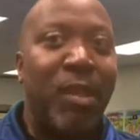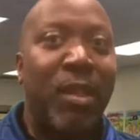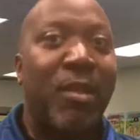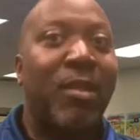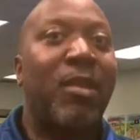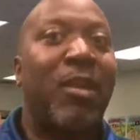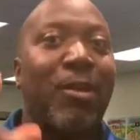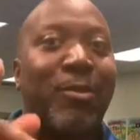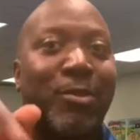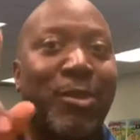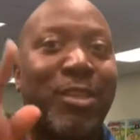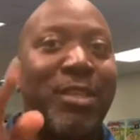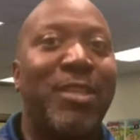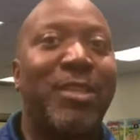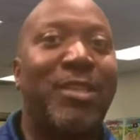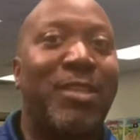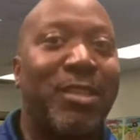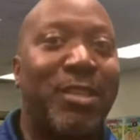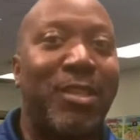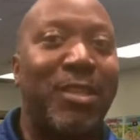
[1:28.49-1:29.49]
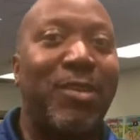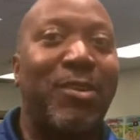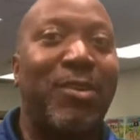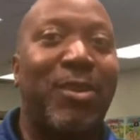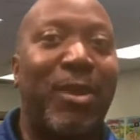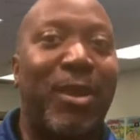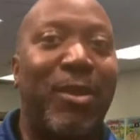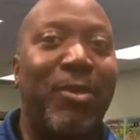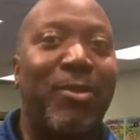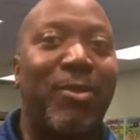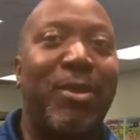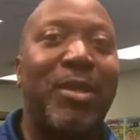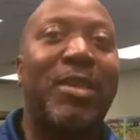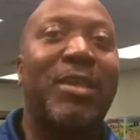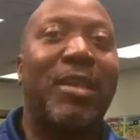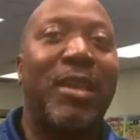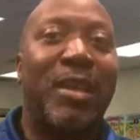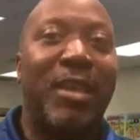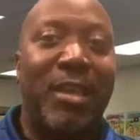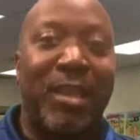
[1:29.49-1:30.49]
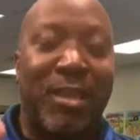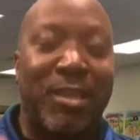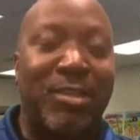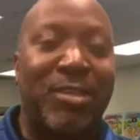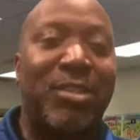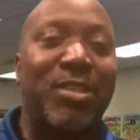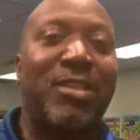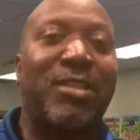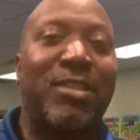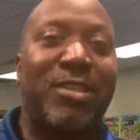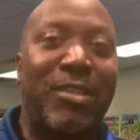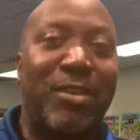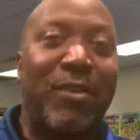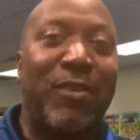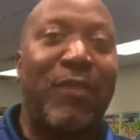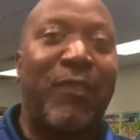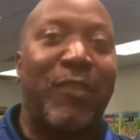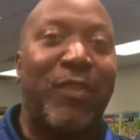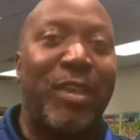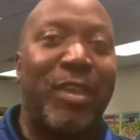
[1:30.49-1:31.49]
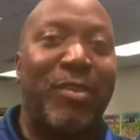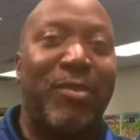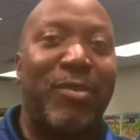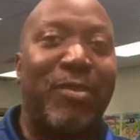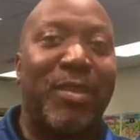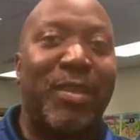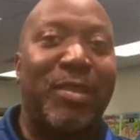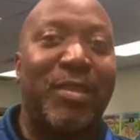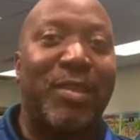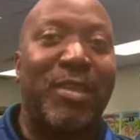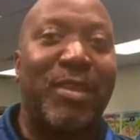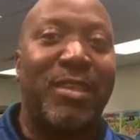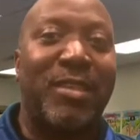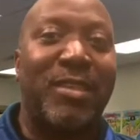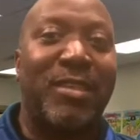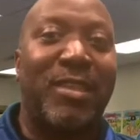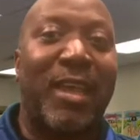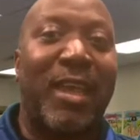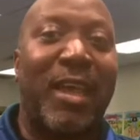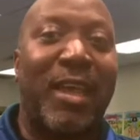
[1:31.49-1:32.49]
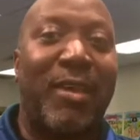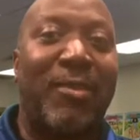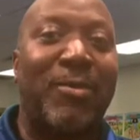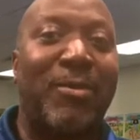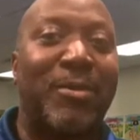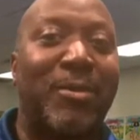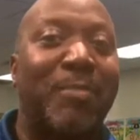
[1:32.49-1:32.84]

because she's still learning and she's still figuring things out.